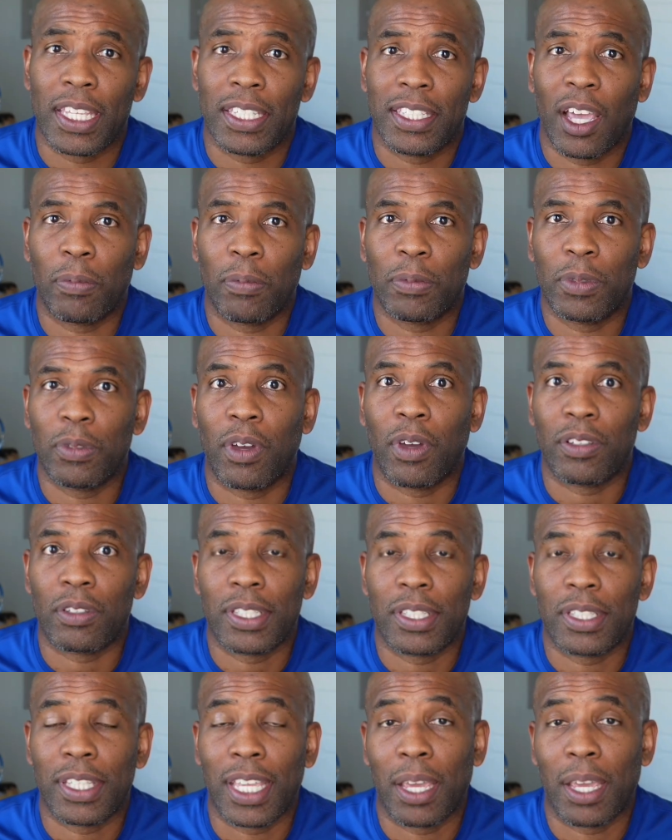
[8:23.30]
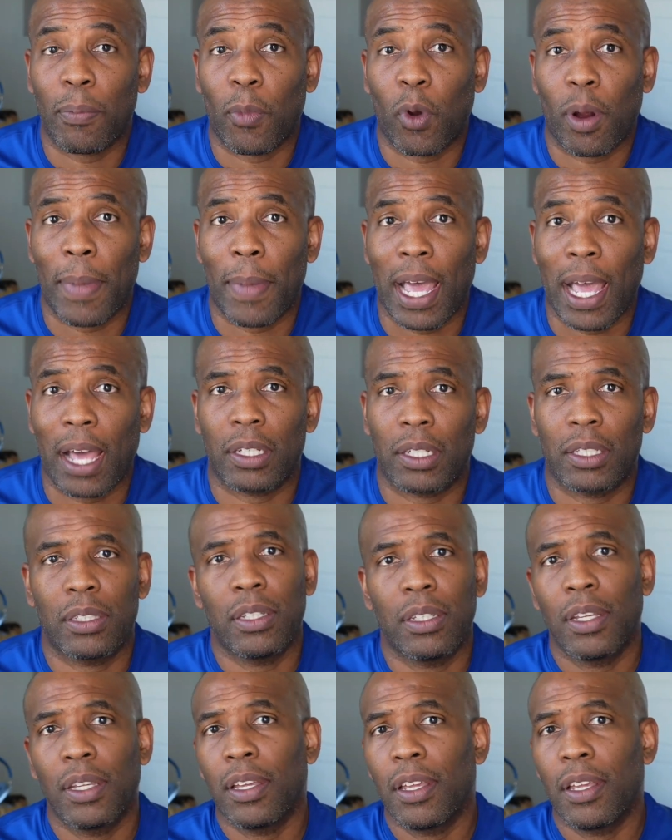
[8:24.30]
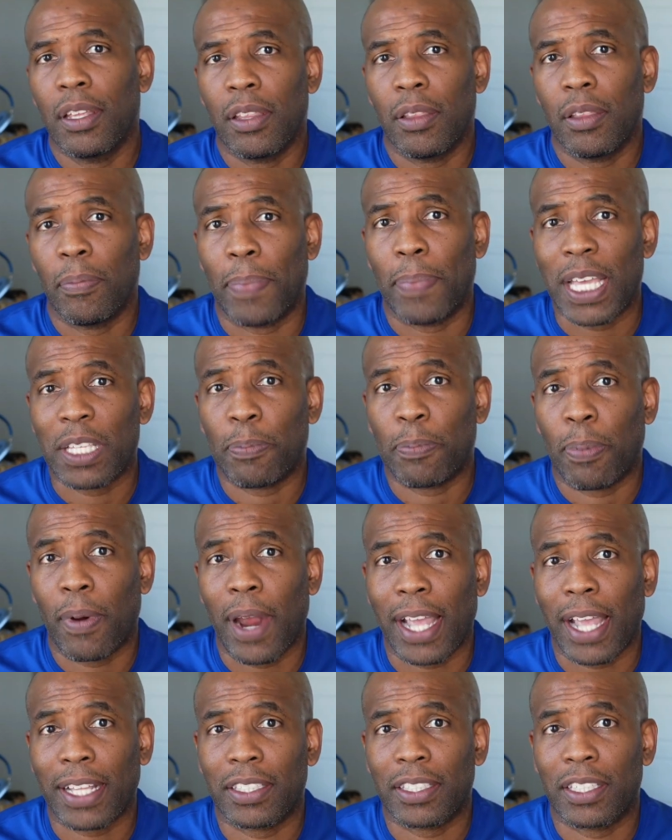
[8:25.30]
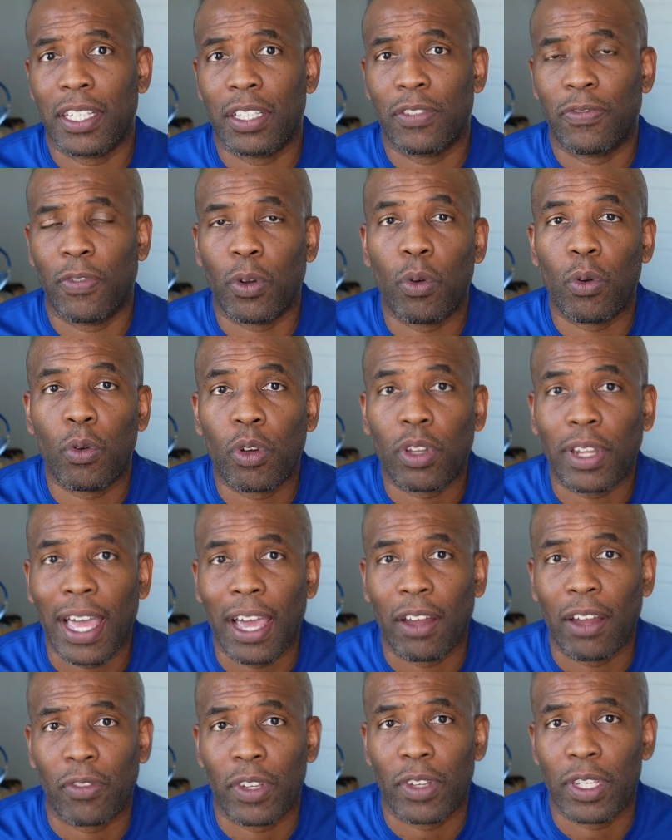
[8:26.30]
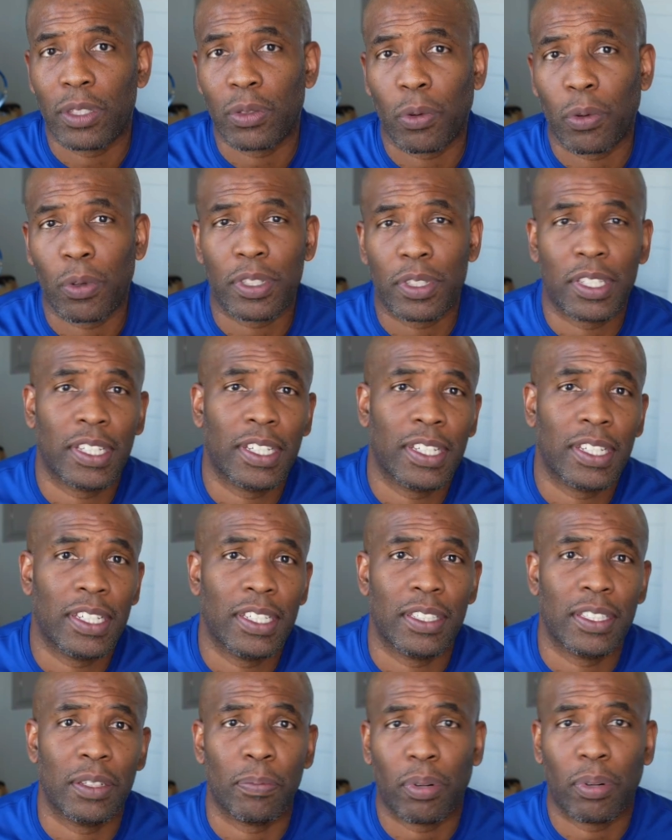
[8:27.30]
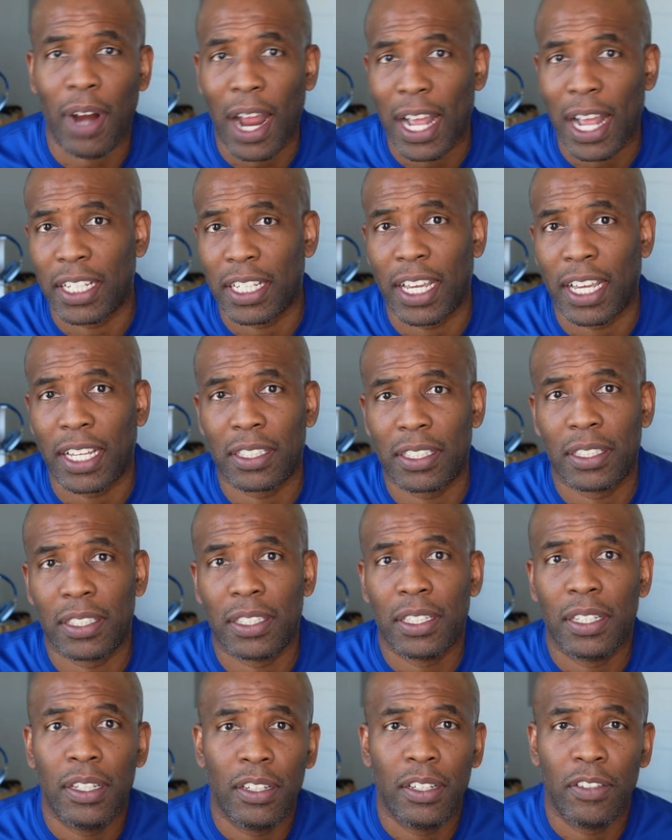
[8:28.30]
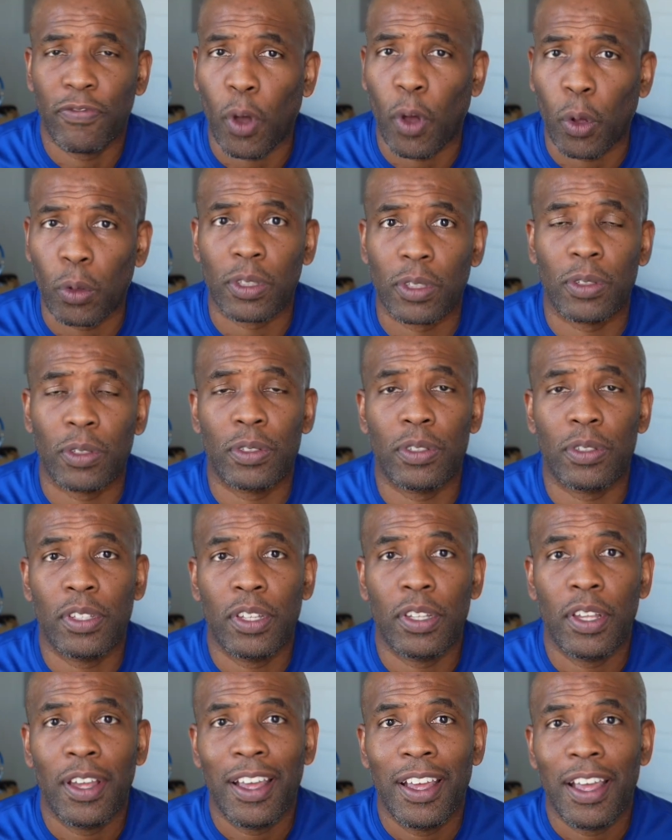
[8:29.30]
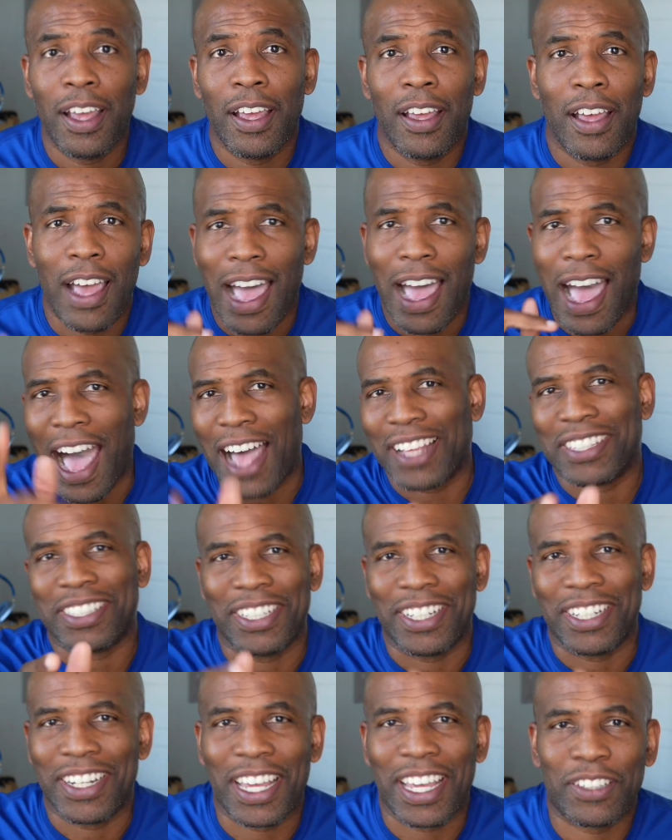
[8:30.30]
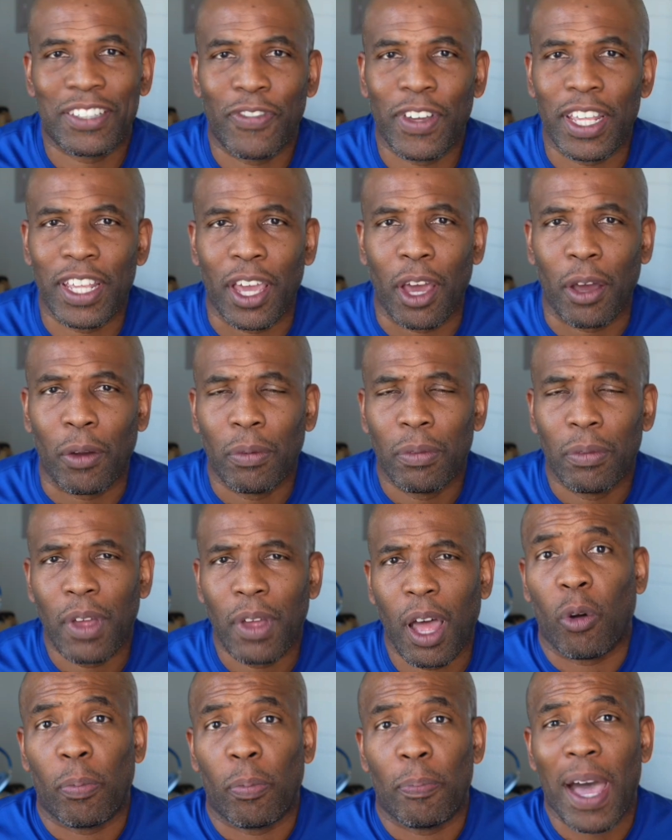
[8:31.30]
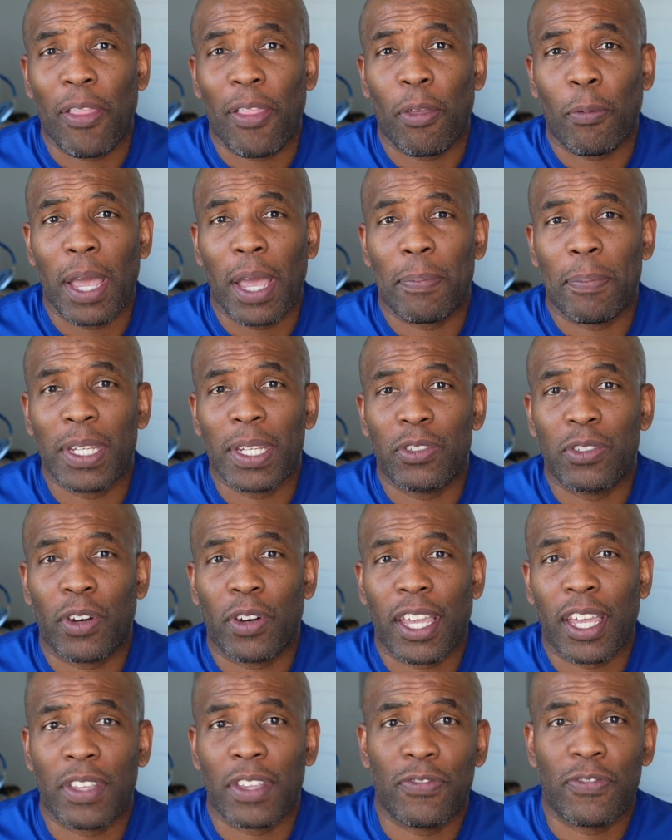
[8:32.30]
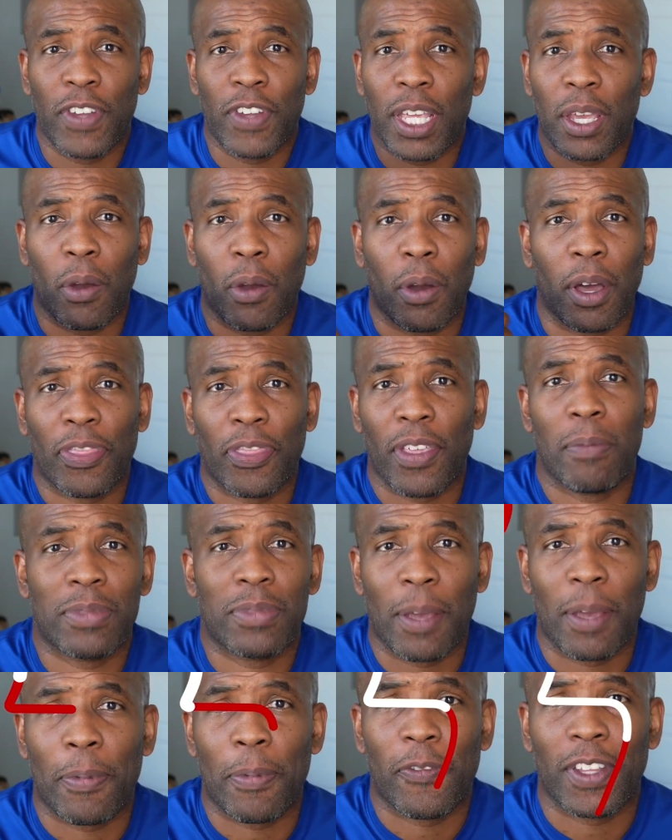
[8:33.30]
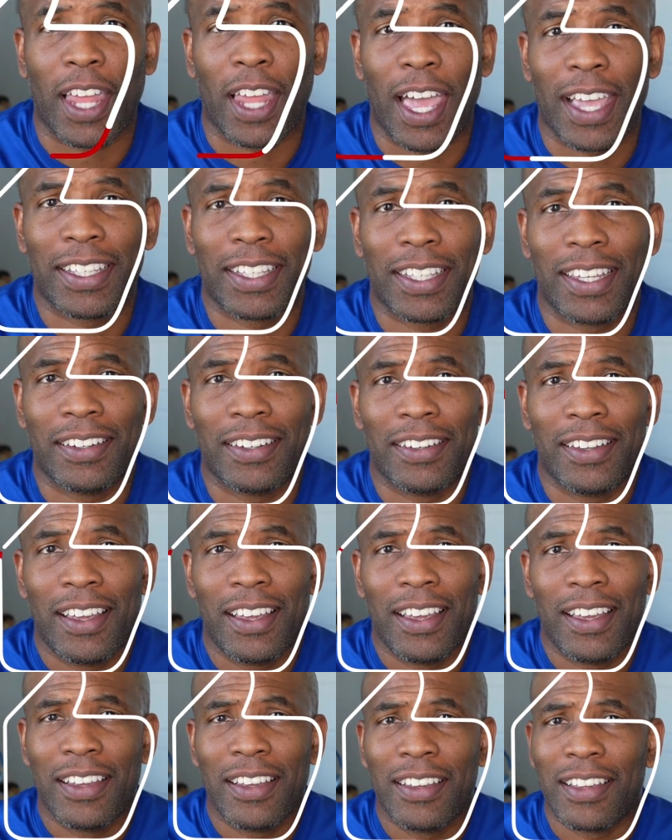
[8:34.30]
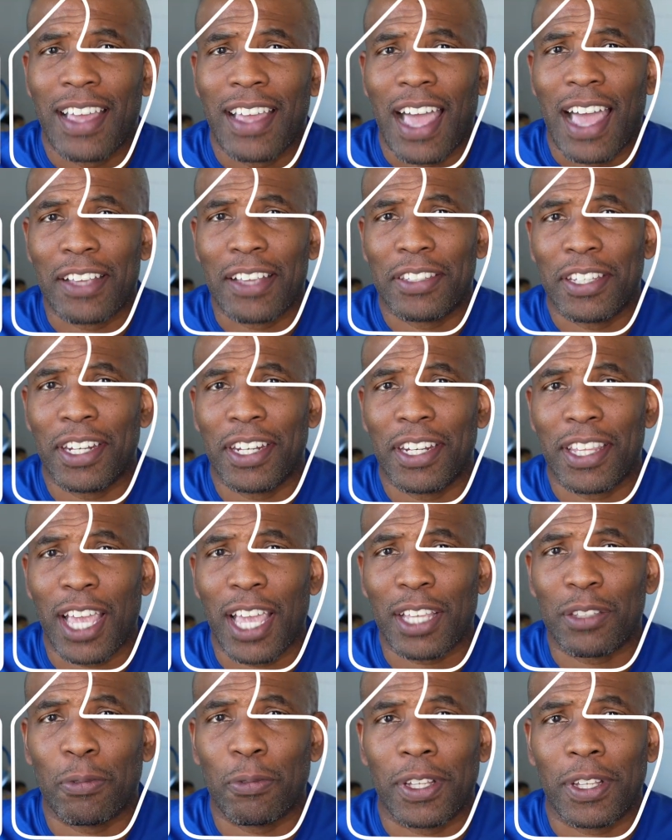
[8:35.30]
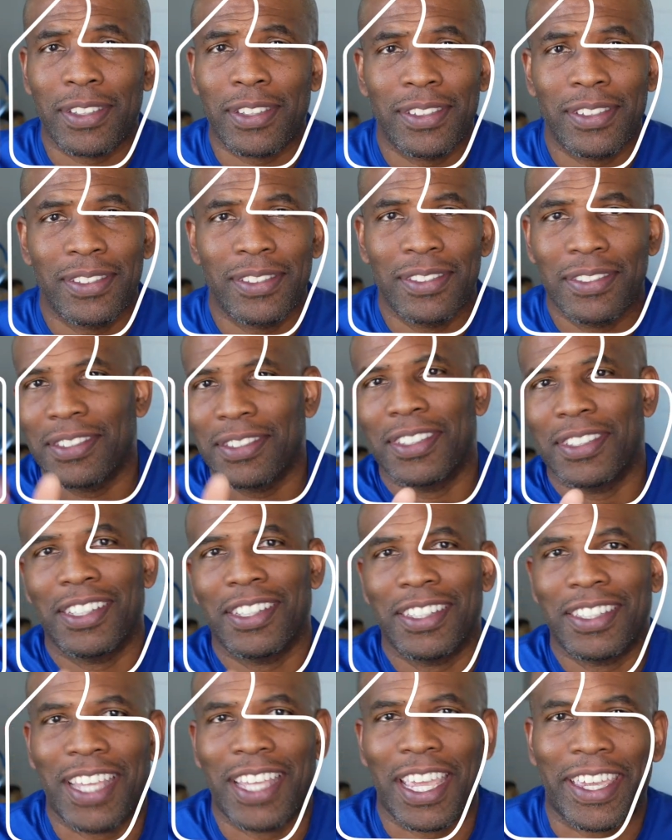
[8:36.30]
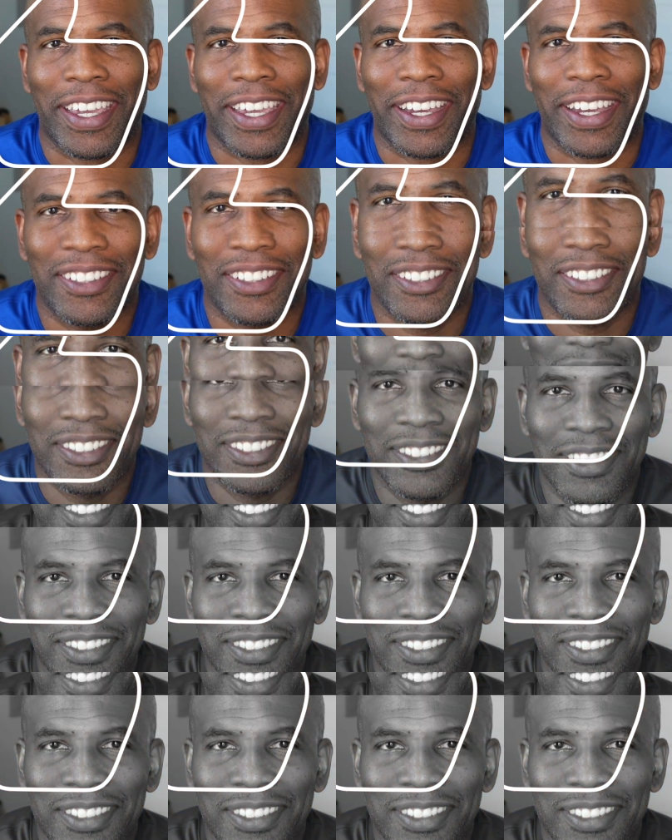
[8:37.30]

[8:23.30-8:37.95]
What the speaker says: this helped you understand more about best practices for Google Cloud resources and projects, folders. I'll see you in the next video. Oh, by the way, be sure to give this video a thumbs up if you liked it. I'll see you in the next one. Take care.